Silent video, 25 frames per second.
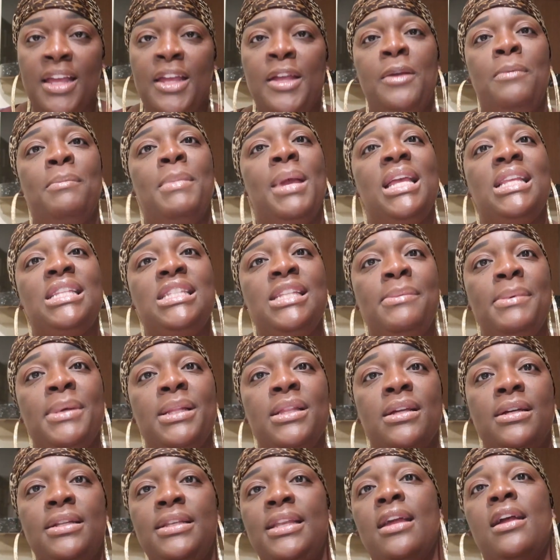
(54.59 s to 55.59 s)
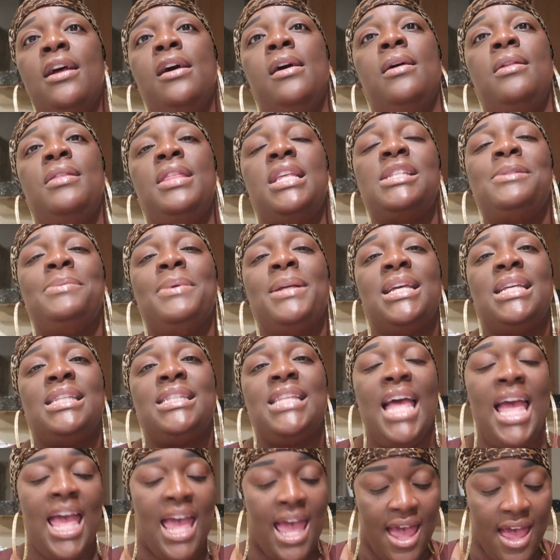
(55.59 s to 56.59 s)
You may see me look down, that's
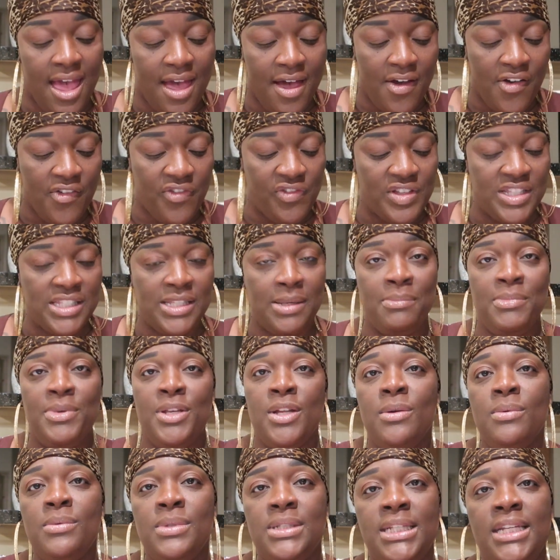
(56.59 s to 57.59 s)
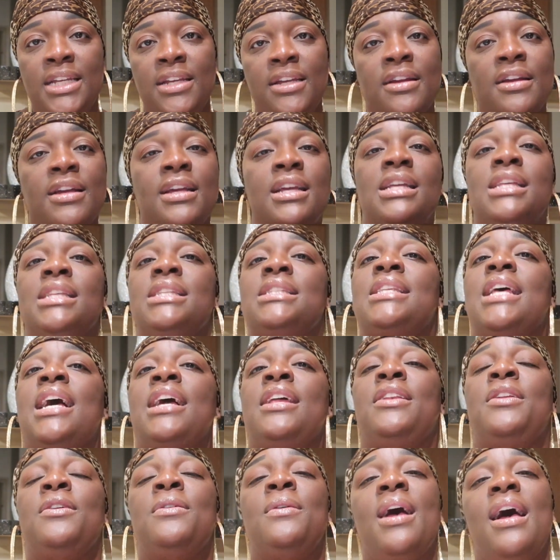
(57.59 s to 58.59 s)
because I have some notes here because
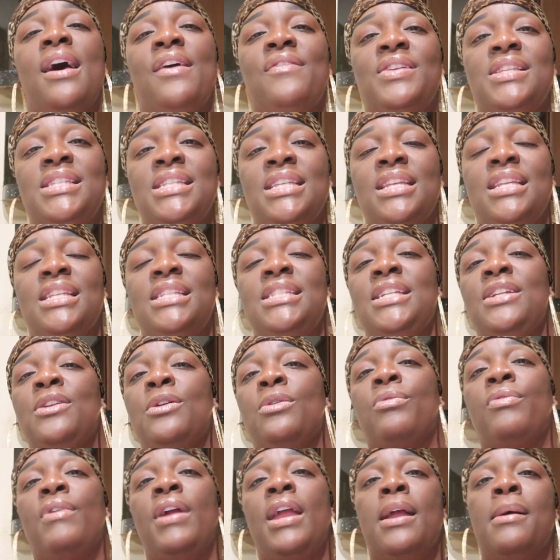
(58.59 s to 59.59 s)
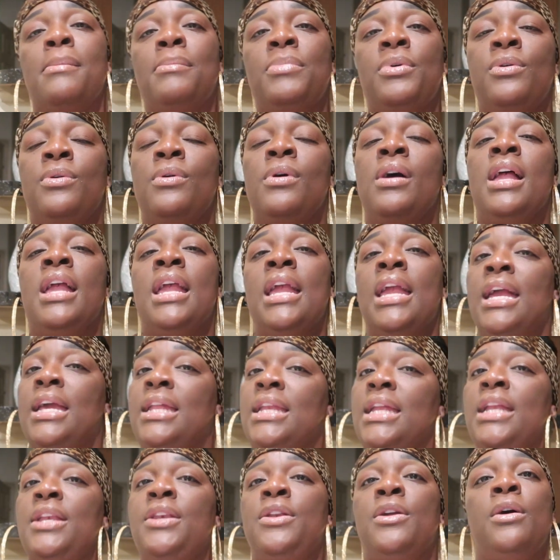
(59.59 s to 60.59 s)
I do have a tendency to ramble
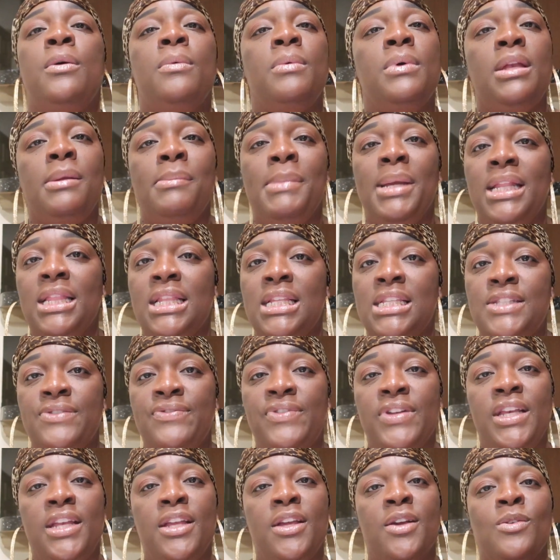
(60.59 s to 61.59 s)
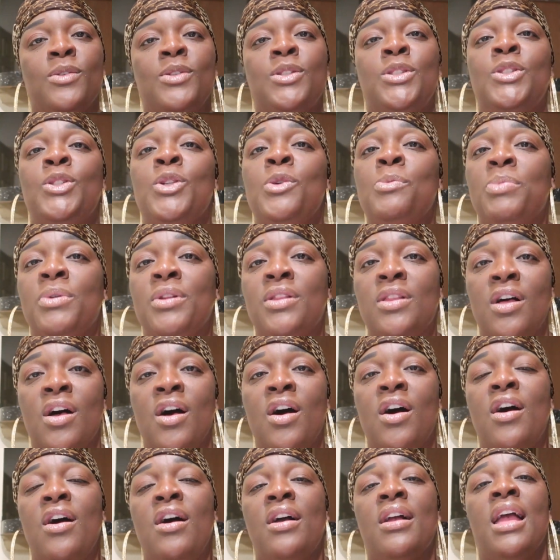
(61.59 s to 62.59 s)
and I don't want to make this video super
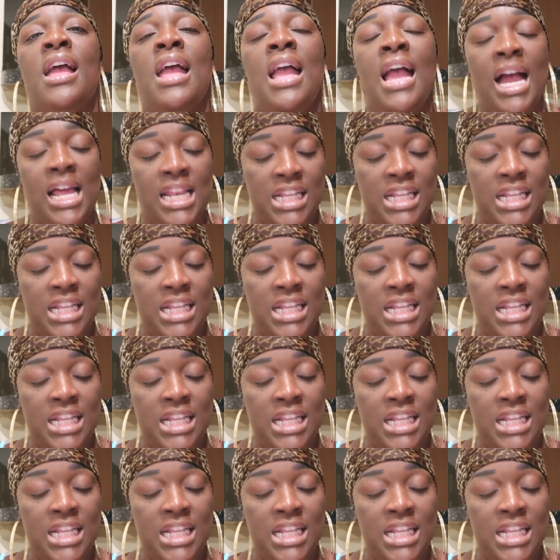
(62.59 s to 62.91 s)
long.